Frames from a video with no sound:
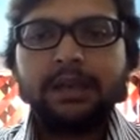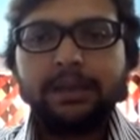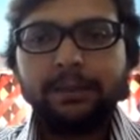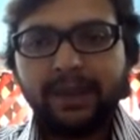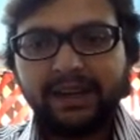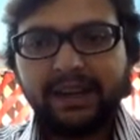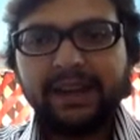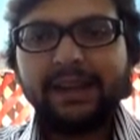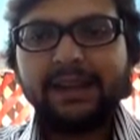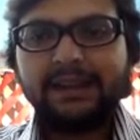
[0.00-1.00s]

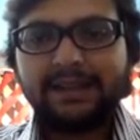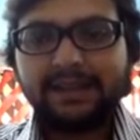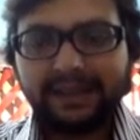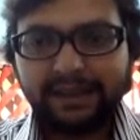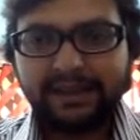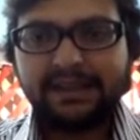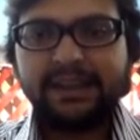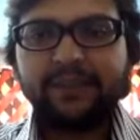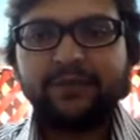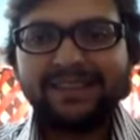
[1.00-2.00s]
many
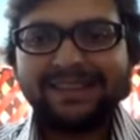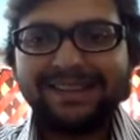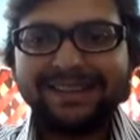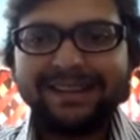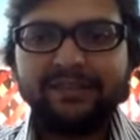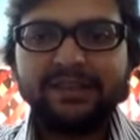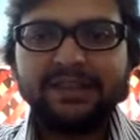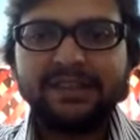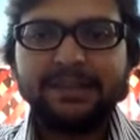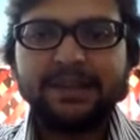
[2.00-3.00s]
easy facility which
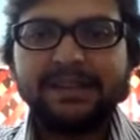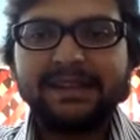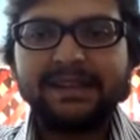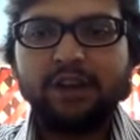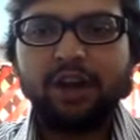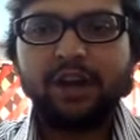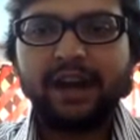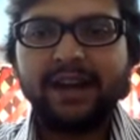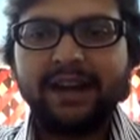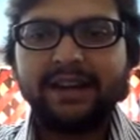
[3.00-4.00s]
is present on
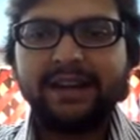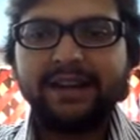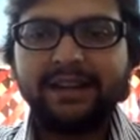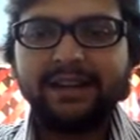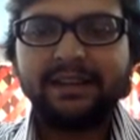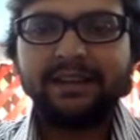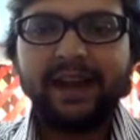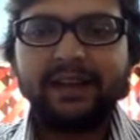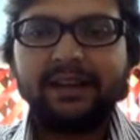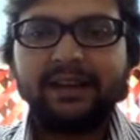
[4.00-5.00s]
our Red Hat,
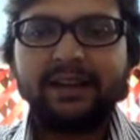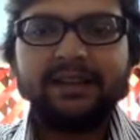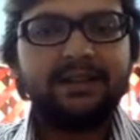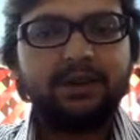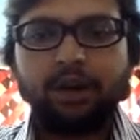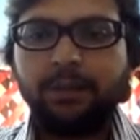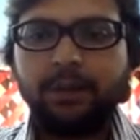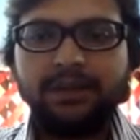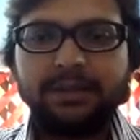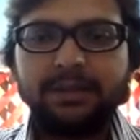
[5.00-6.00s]
that is not
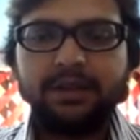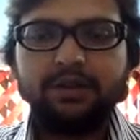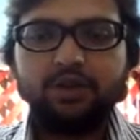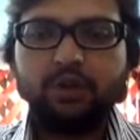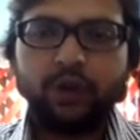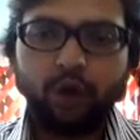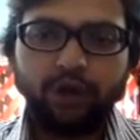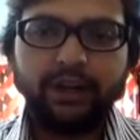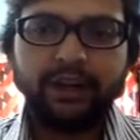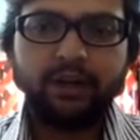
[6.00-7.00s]
possible. So we
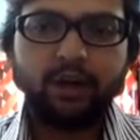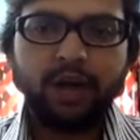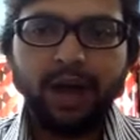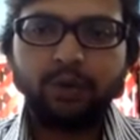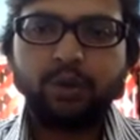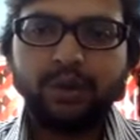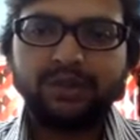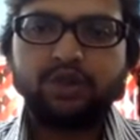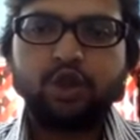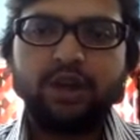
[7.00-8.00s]
already know how to
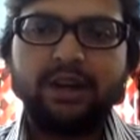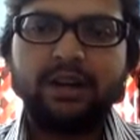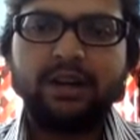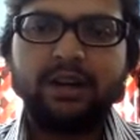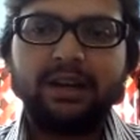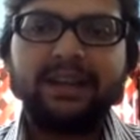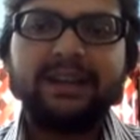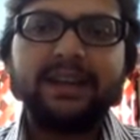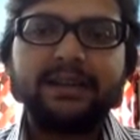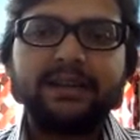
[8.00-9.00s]
install
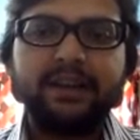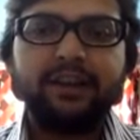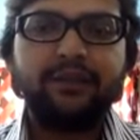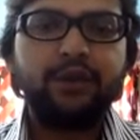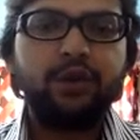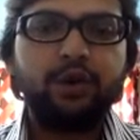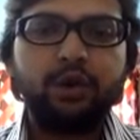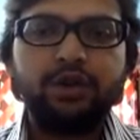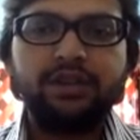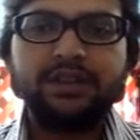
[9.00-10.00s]
Linux. If you don't
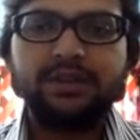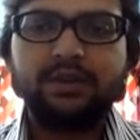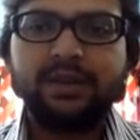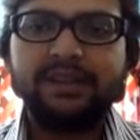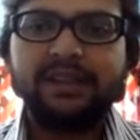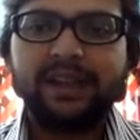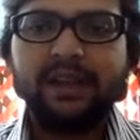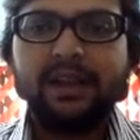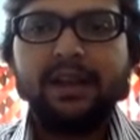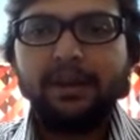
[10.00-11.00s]
know, just go and check
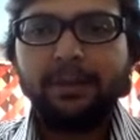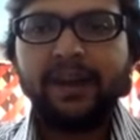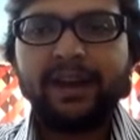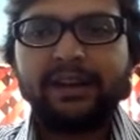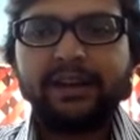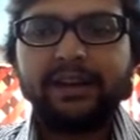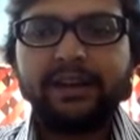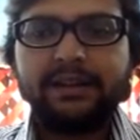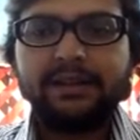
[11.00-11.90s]
practicals